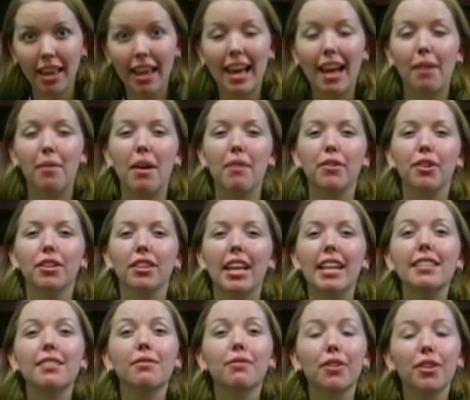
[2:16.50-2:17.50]
However,
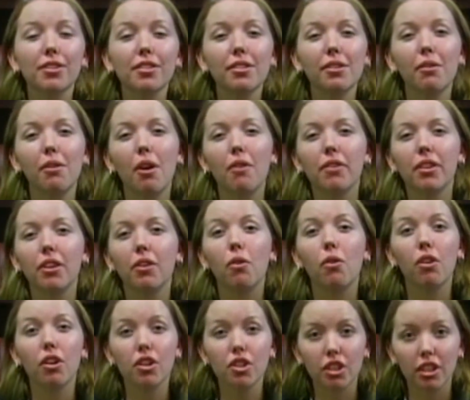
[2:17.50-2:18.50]
let's first go over the
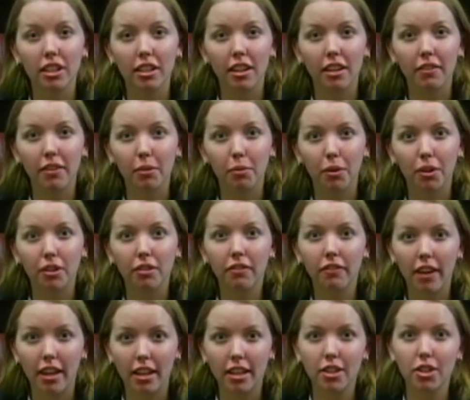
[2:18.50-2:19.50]
origin of the word
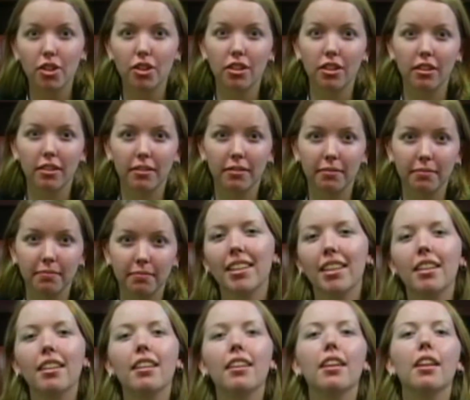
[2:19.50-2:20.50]
fetish.
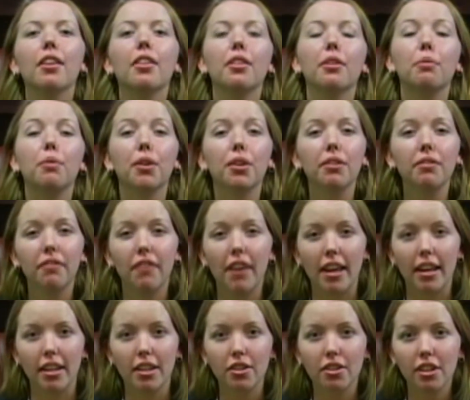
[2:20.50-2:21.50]
The word
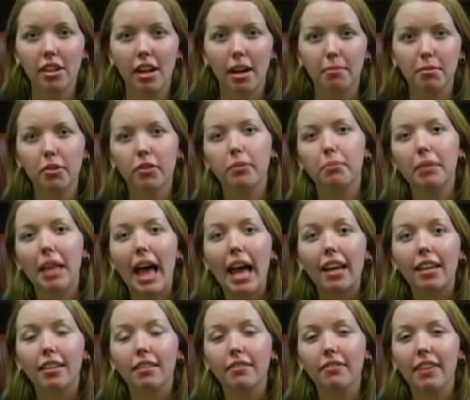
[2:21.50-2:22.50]
fetish comes from
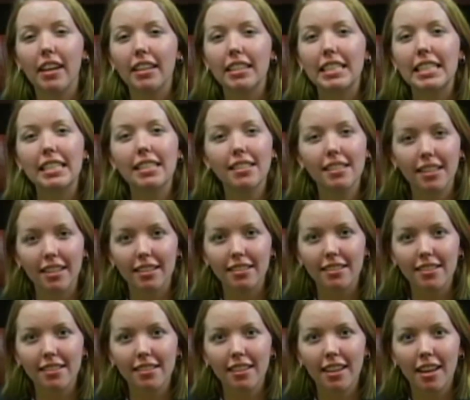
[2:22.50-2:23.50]
Latin
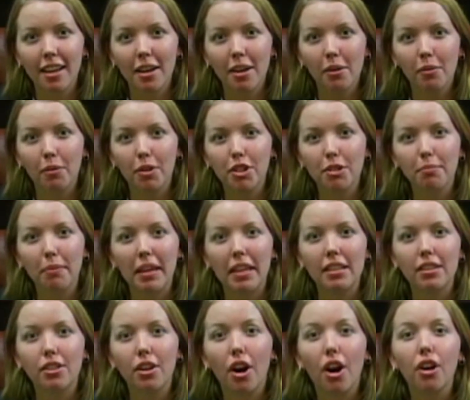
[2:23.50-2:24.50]
factitious, which
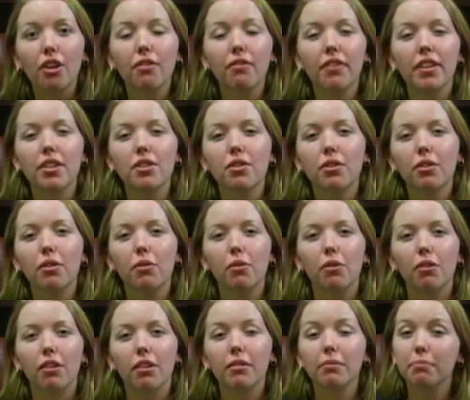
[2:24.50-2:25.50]
means artificial
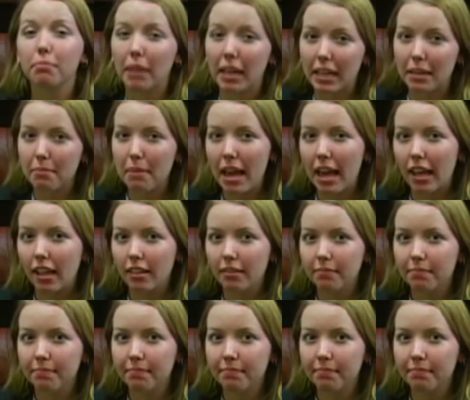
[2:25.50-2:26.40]
or man-made.